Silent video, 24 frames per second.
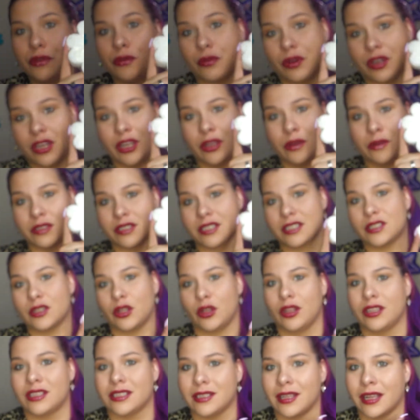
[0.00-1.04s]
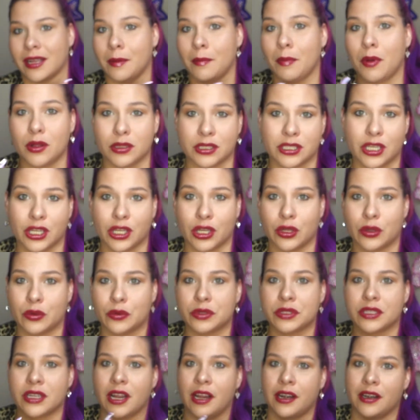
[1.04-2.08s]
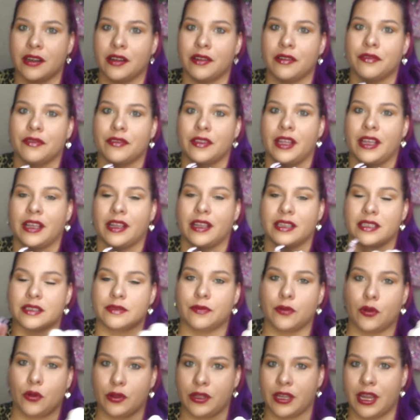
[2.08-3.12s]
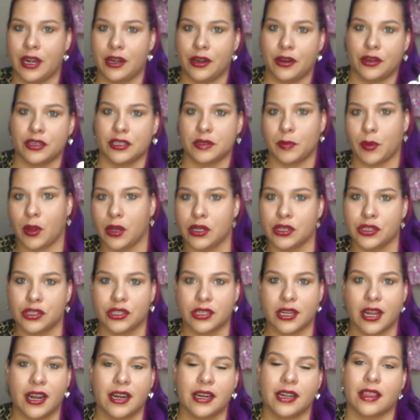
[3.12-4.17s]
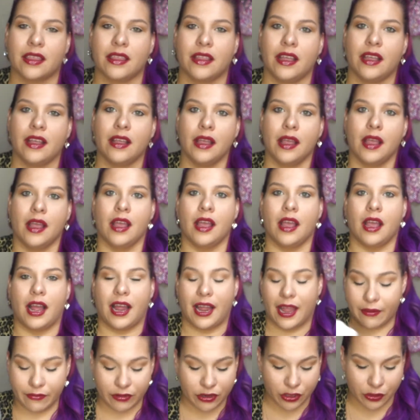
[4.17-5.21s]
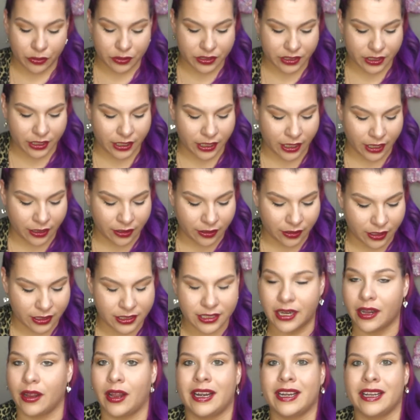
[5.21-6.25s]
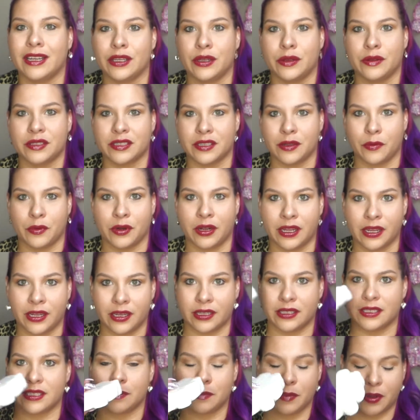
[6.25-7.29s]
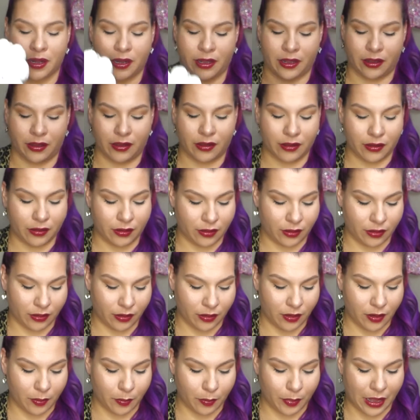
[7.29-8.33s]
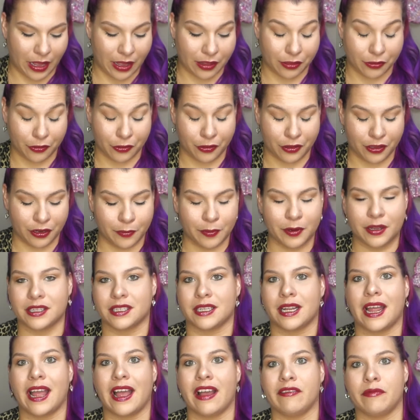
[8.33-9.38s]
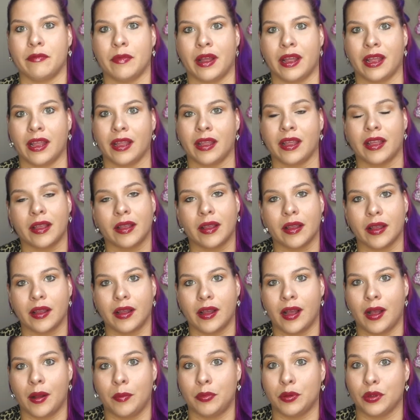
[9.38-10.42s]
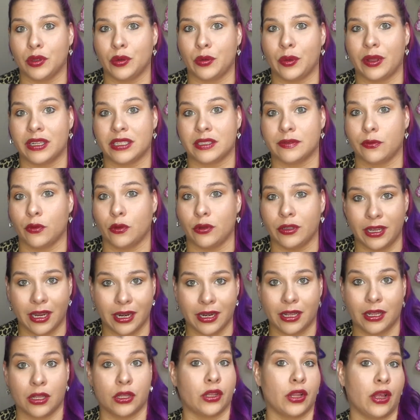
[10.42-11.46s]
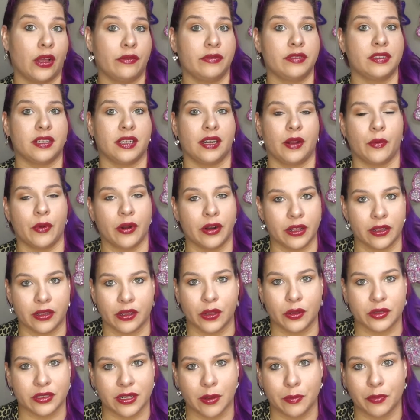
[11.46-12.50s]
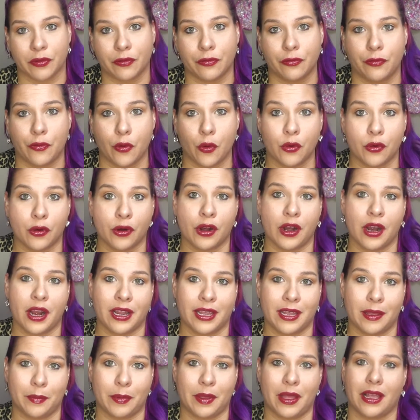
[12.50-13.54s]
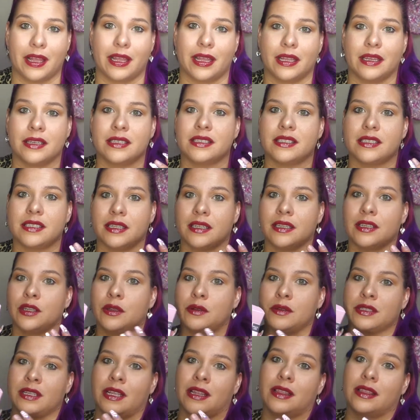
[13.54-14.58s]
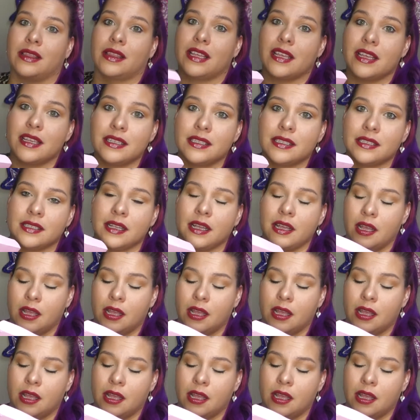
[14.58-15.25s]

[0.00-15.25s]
reuse this, so it's like a multi-use kind of like exfoliator sponge kind of thing. I haven't used it yet because I didn't use it when I did my bath earlier because I have my blue exfoliating gloves that I want to use up before I get back into using this.